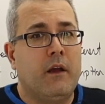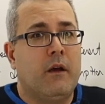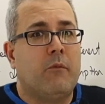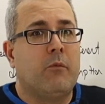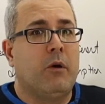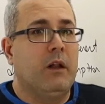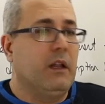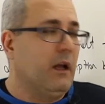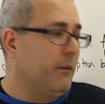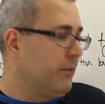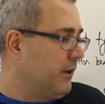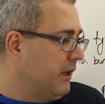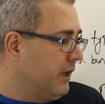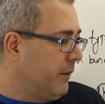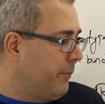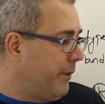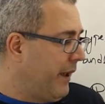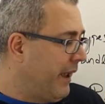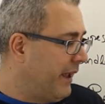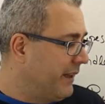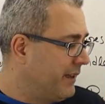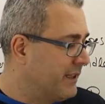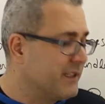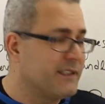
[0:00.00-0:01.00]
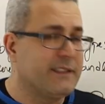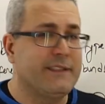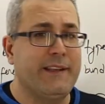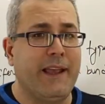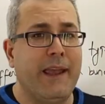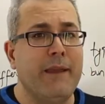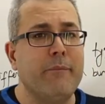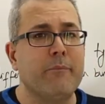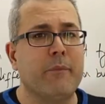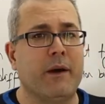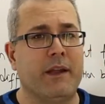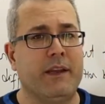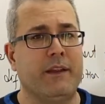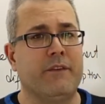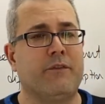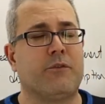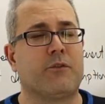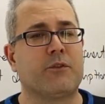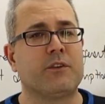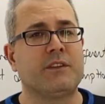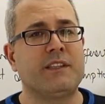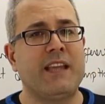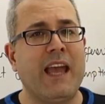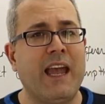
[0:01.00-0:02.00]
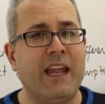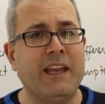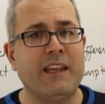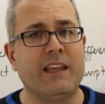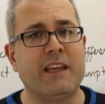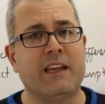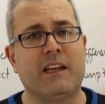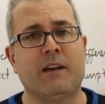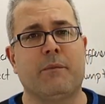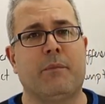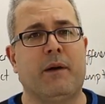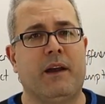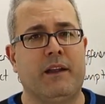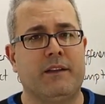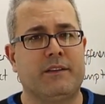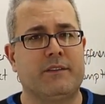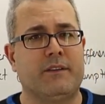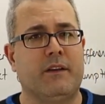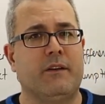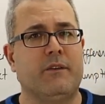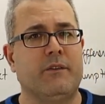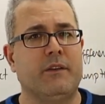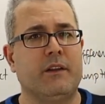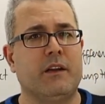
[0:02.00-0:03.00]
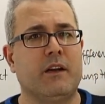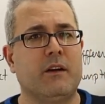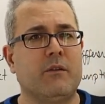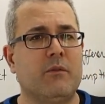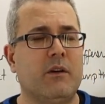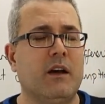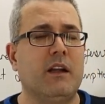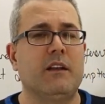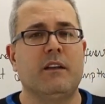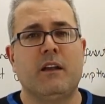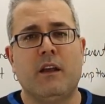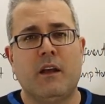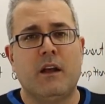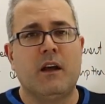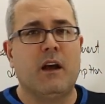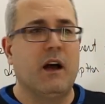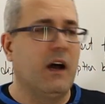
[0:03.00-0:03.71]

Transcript: well, I'm going to pay the same money for 10 gigabytes. So you know what?